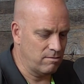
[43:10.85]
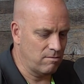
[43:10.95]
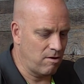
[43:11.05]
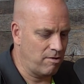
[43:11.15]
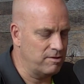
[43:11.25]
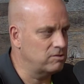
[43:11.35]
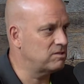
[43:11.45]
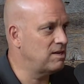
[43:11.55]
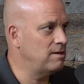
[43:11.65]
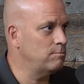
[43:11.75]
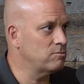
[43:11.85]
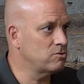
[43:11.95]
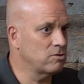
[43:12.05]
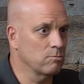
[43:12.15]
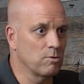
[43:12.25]
all these teams
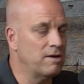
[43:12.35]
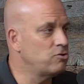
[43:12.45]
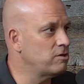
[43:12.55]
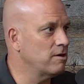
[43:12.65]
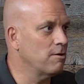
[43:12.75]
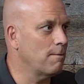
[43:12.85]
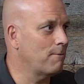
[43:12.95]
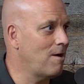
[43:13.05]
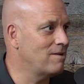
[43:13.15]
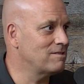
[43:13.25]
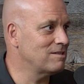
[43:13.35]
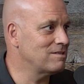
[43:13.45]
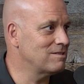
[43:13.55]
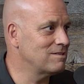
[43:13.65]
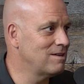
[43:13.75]
to re-engineer our
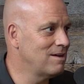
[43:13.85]
processes.